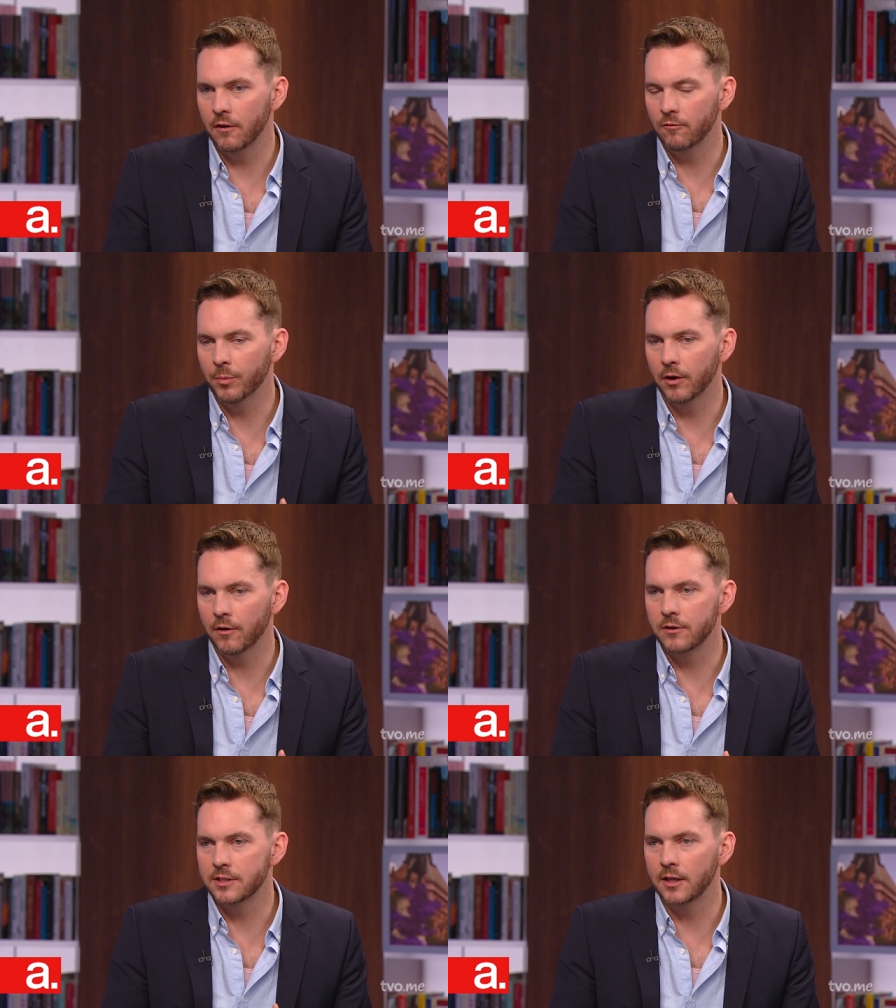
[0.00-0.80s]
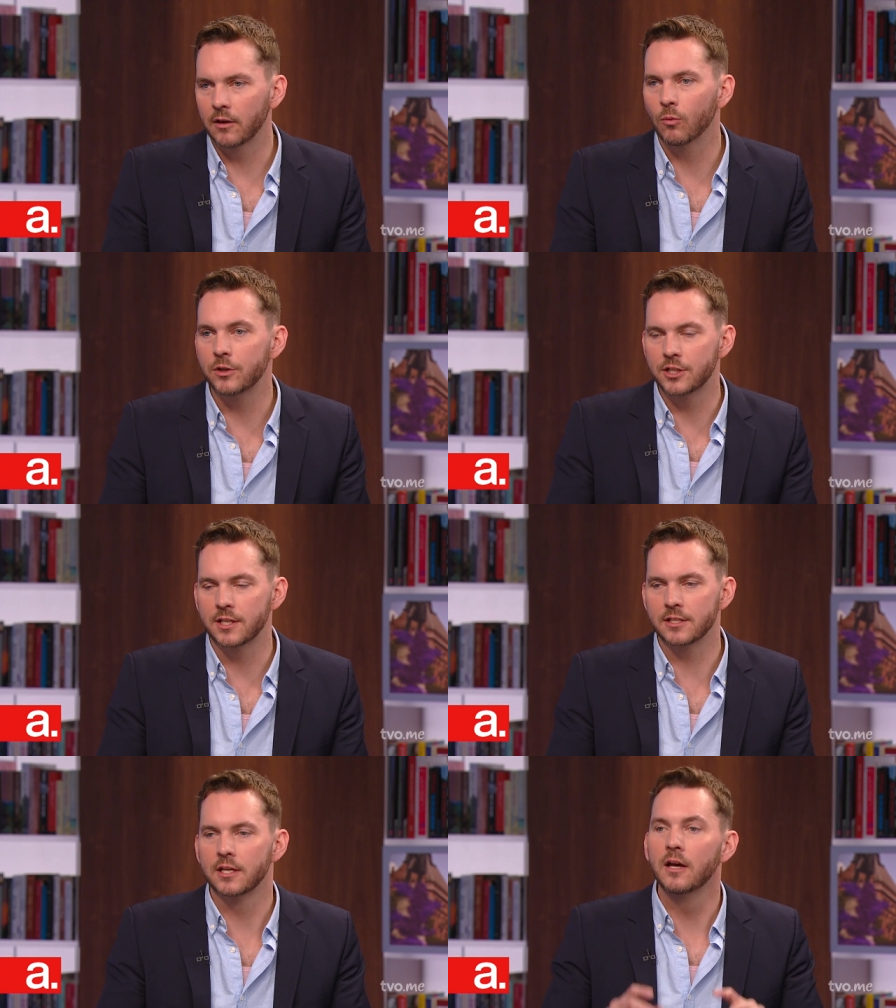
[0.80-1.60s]
of park cruising, which
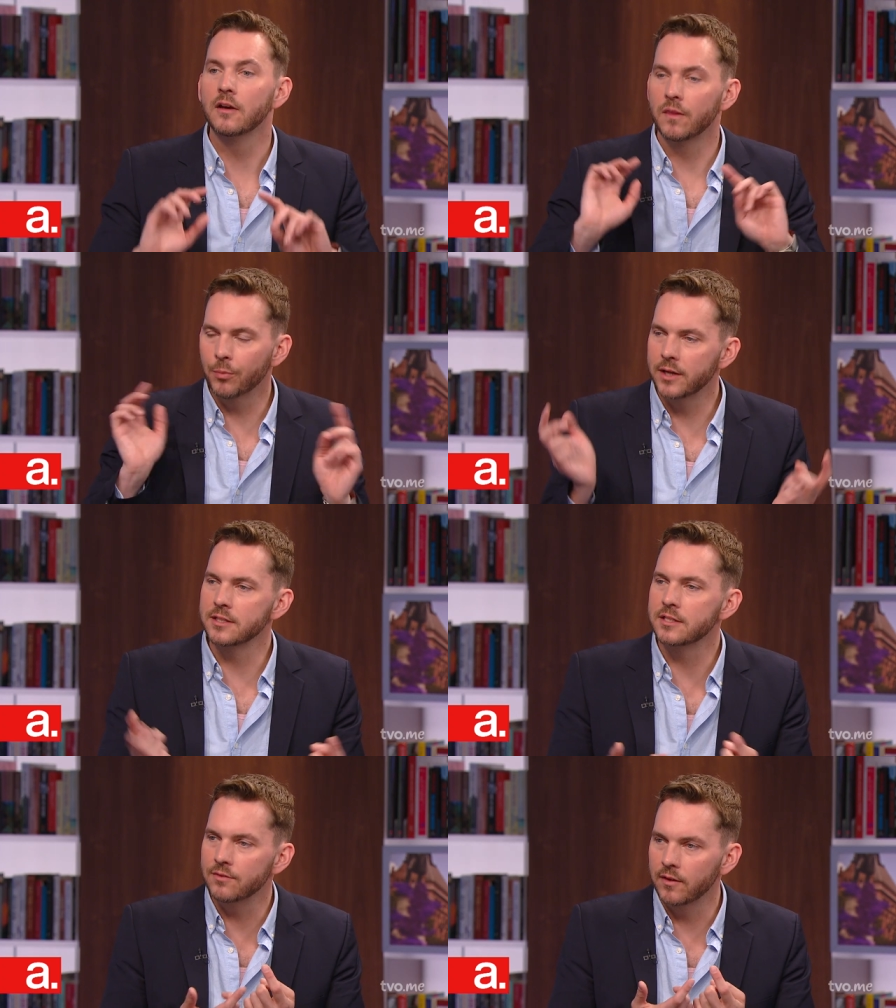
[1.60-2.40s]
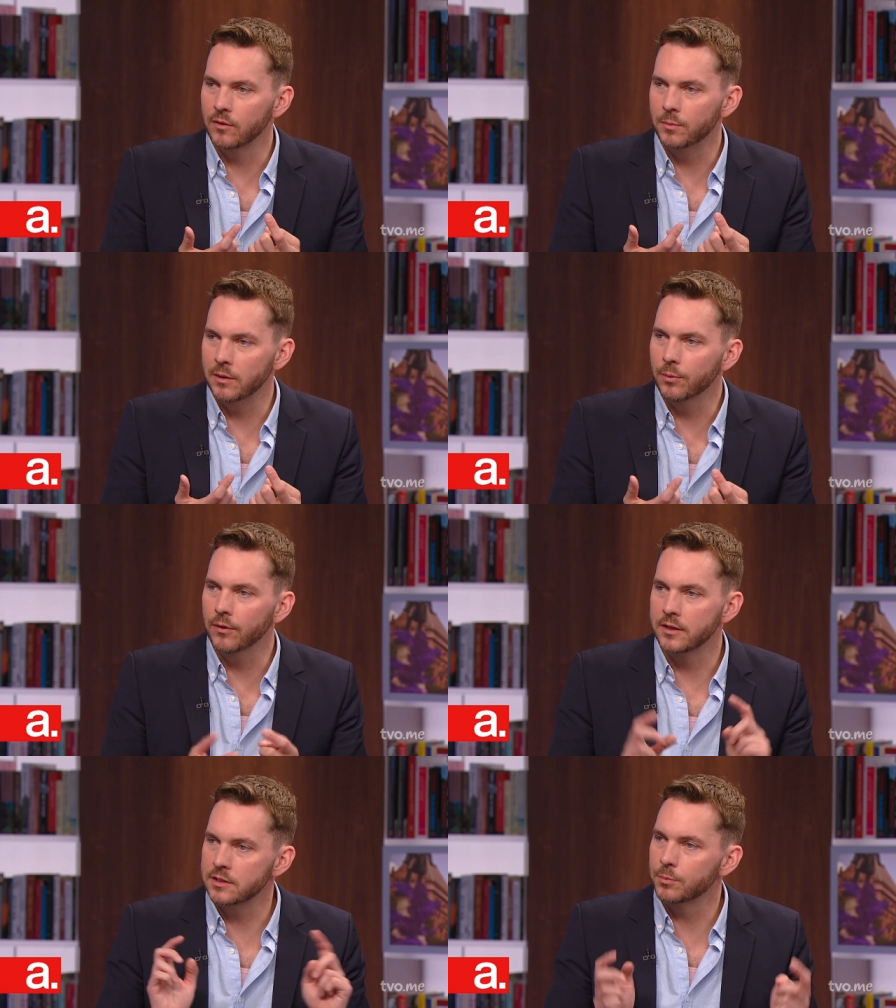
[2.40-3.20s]
is the presence of other people
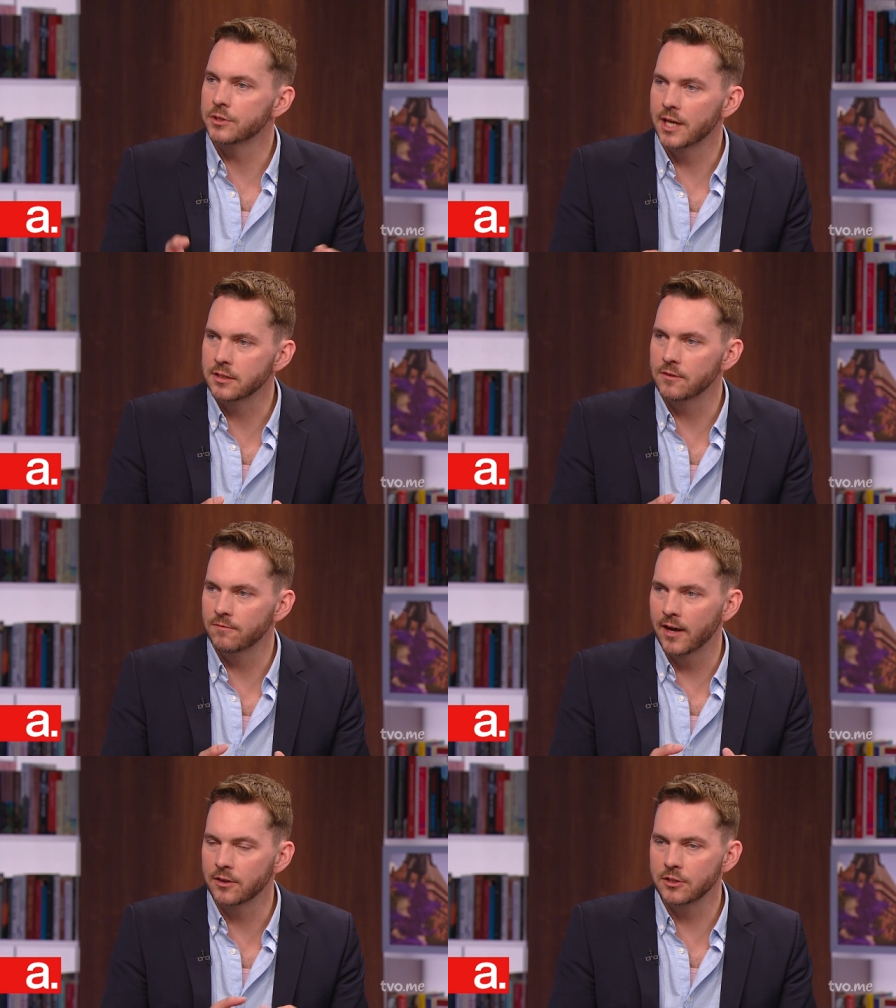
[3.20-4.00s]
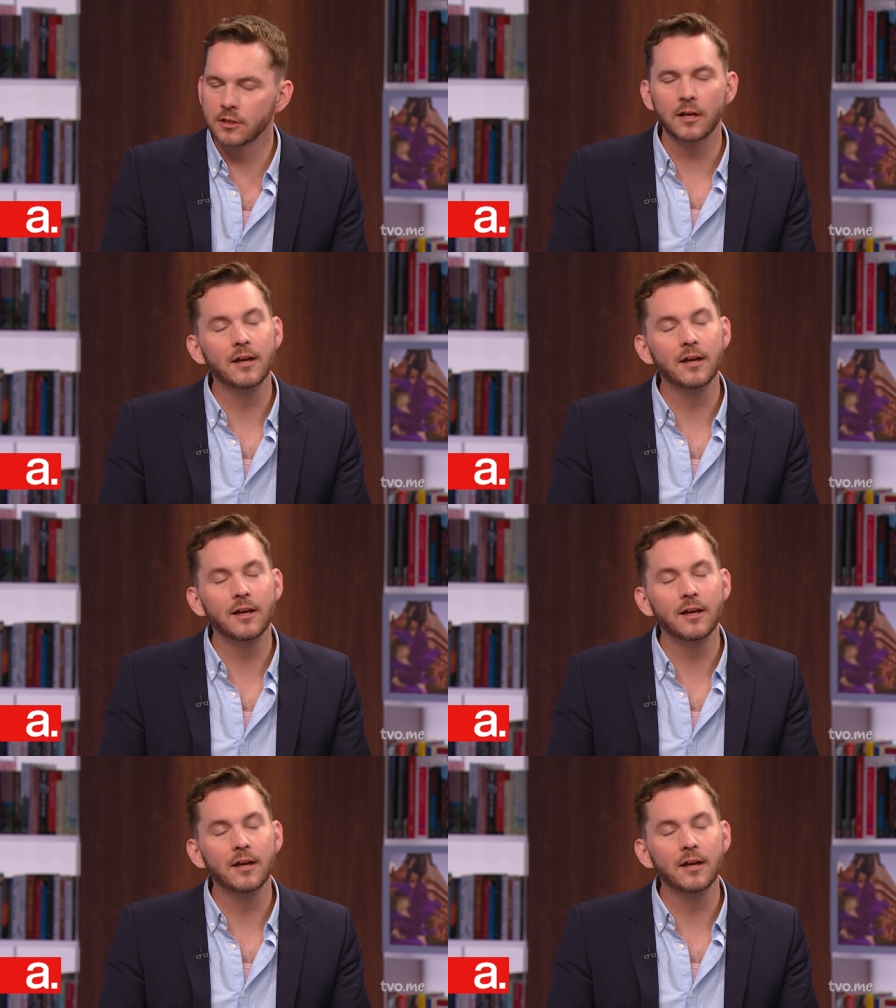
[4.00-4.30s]
is a protective factor.